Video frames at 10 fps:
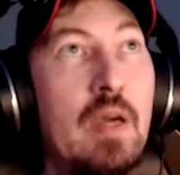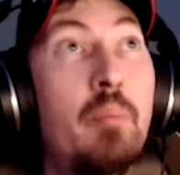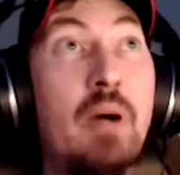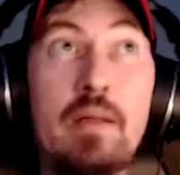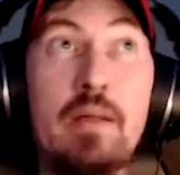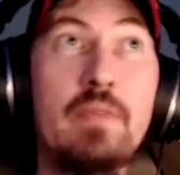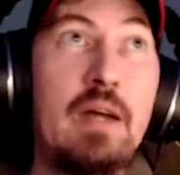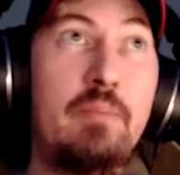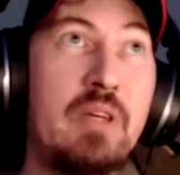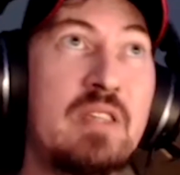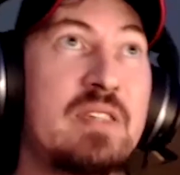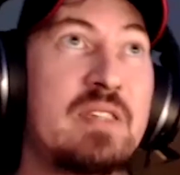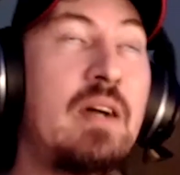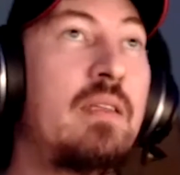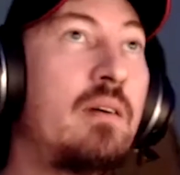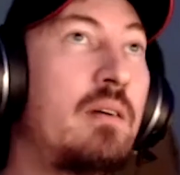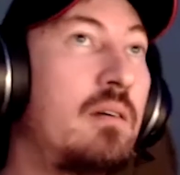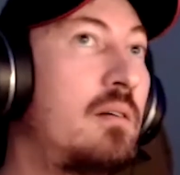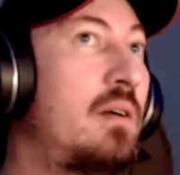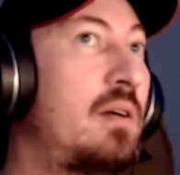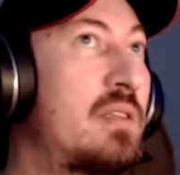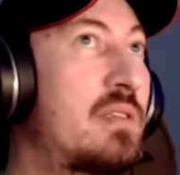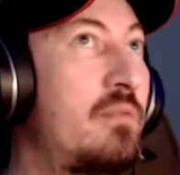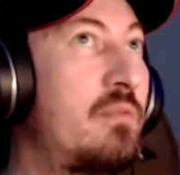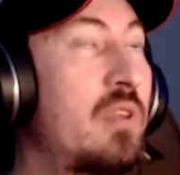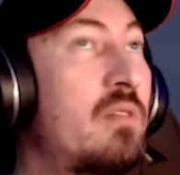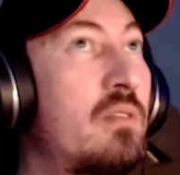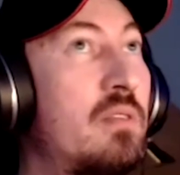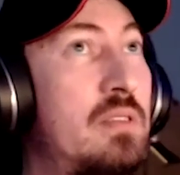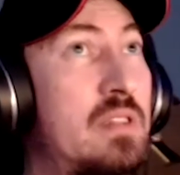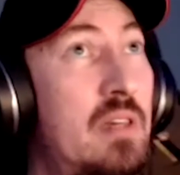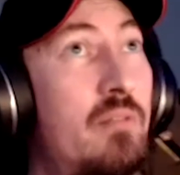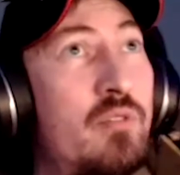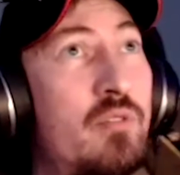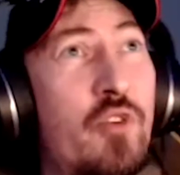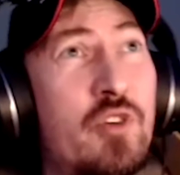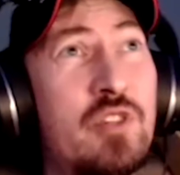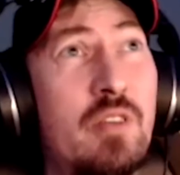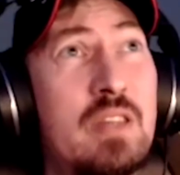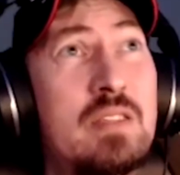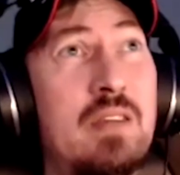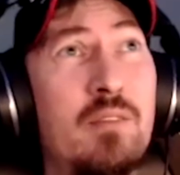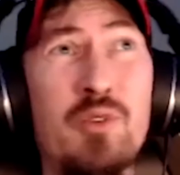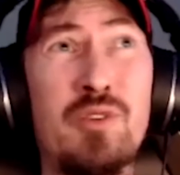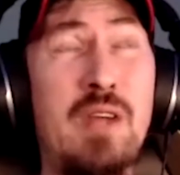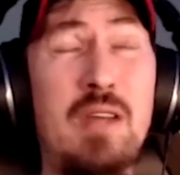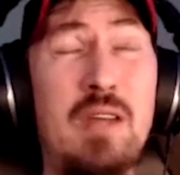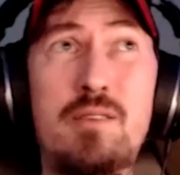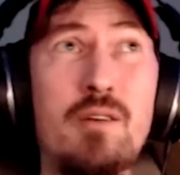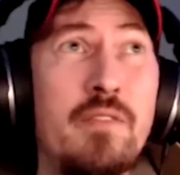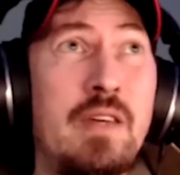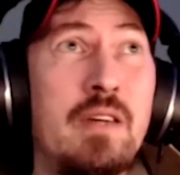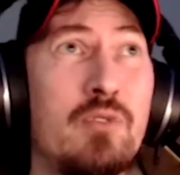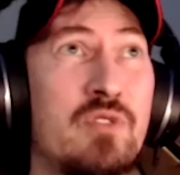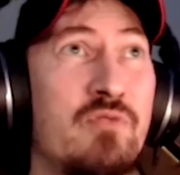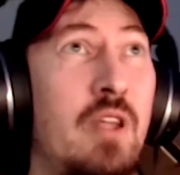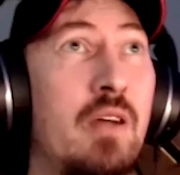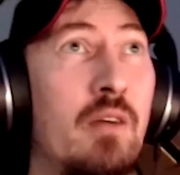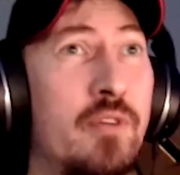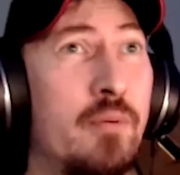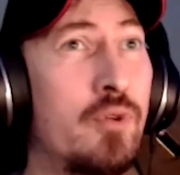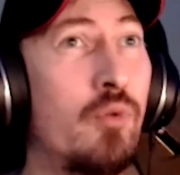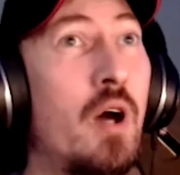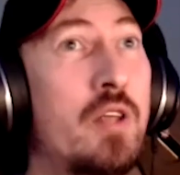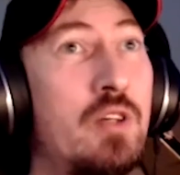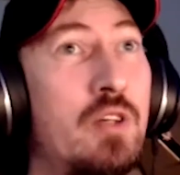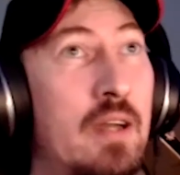But that being said, it when Seven was first released, I don't think it was very comfortable to watch it.